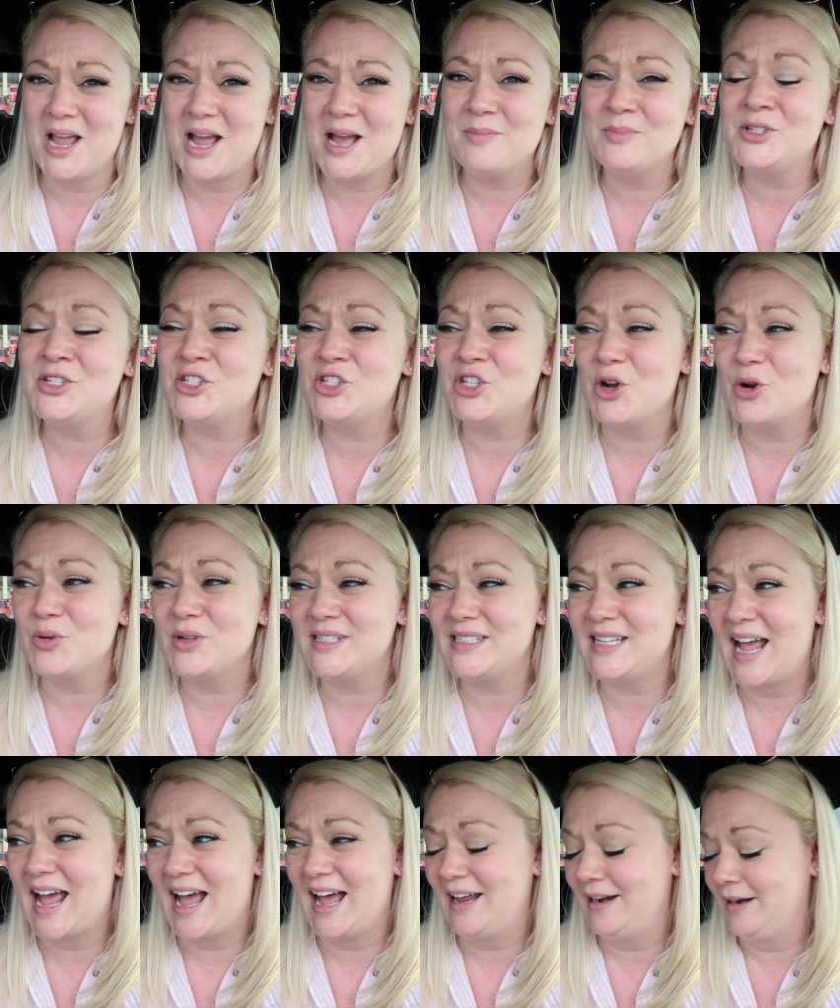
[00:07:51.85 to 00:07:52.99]
I'm so
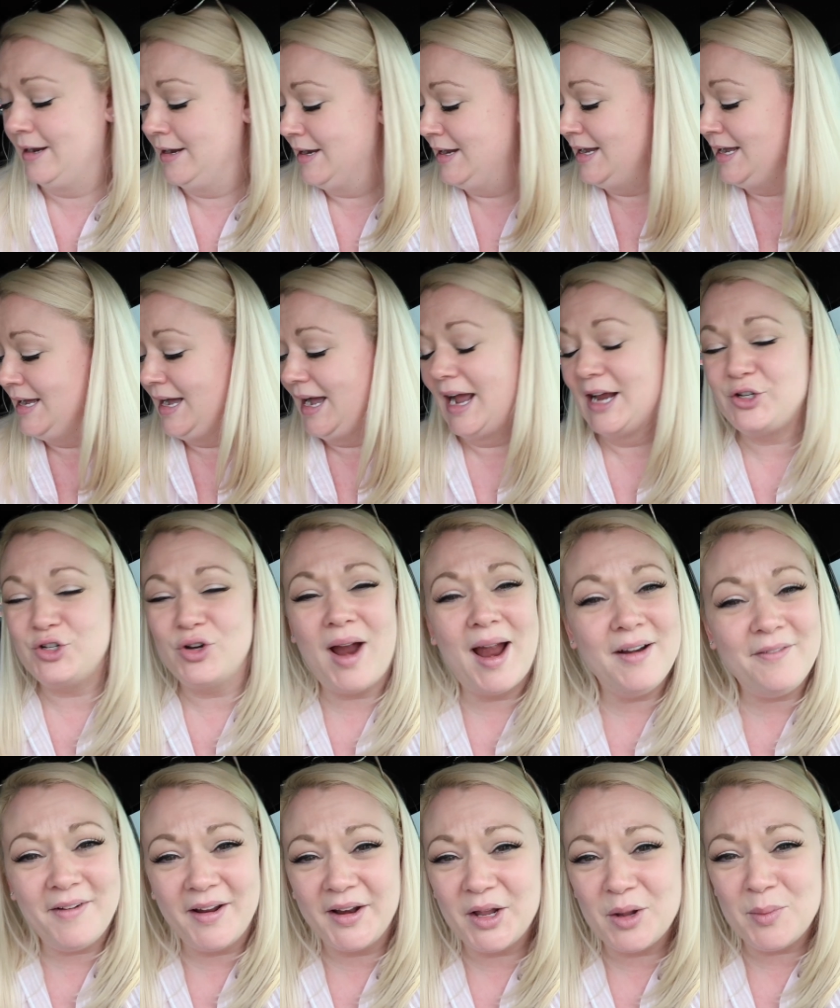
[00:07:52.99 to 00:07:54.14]
sad. I
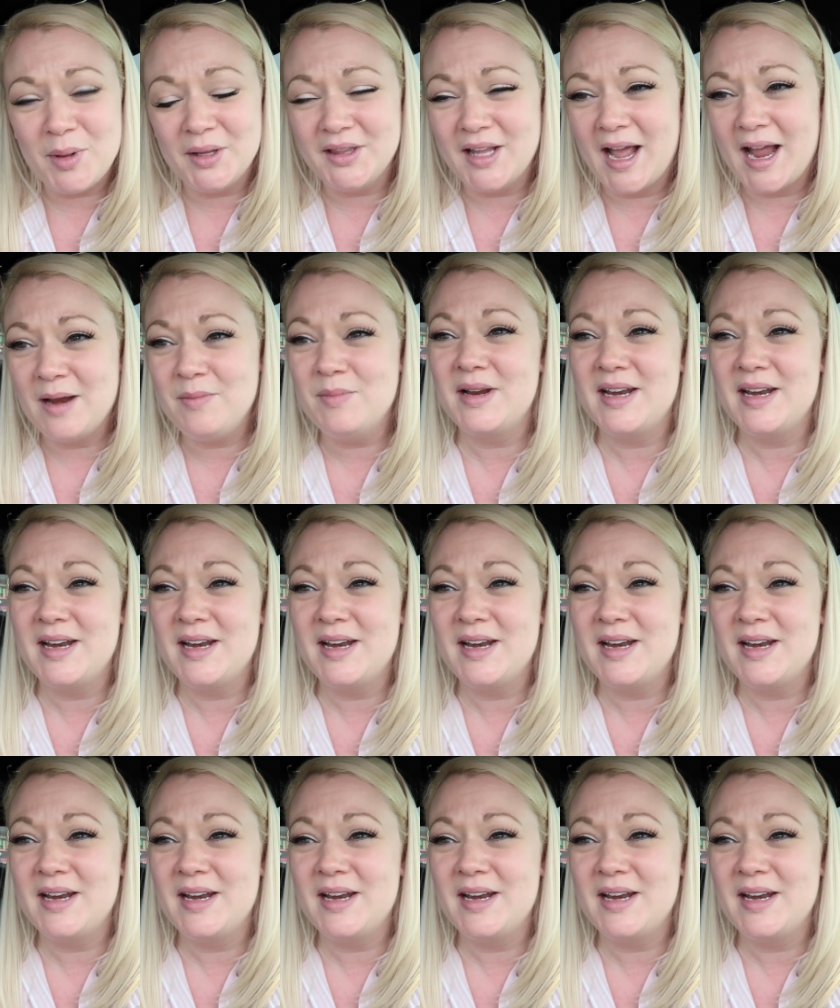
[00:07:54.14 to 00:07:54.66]
tried finding them online,